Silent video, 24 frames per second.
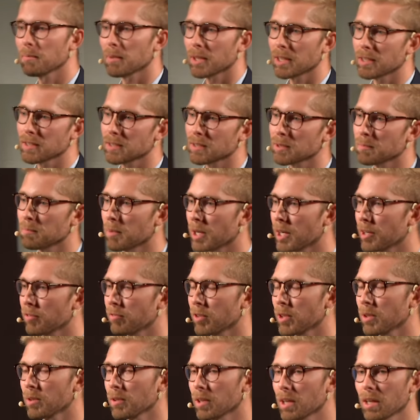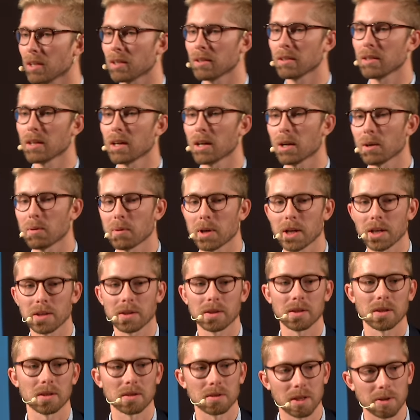but this is my view and how I
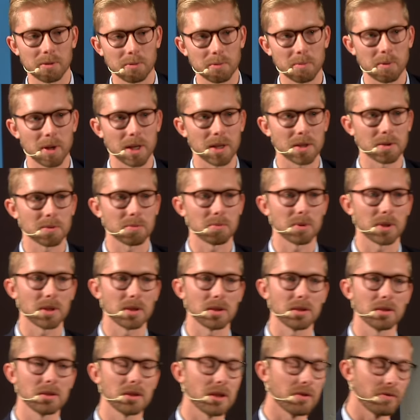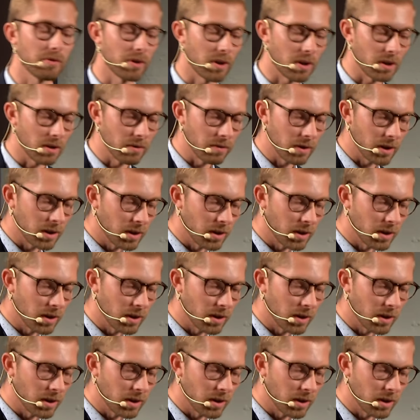think that robotics will evolve.